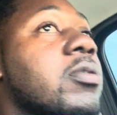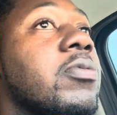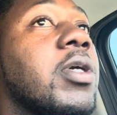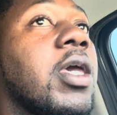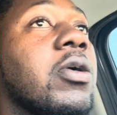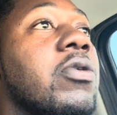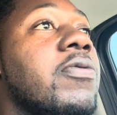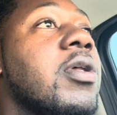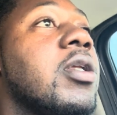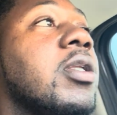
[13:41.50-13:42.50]
can't go over
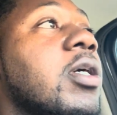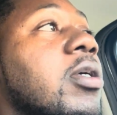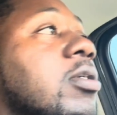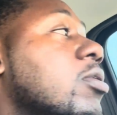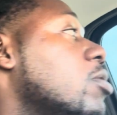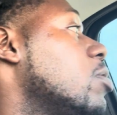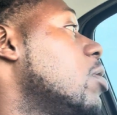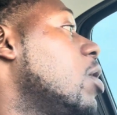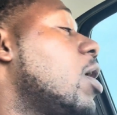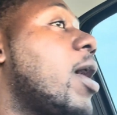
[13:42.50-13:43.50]
there today.
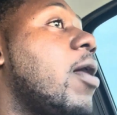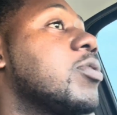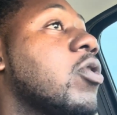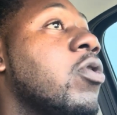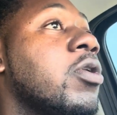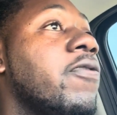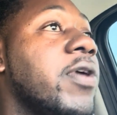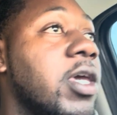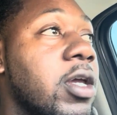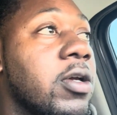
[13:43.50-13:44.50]
I was going over here.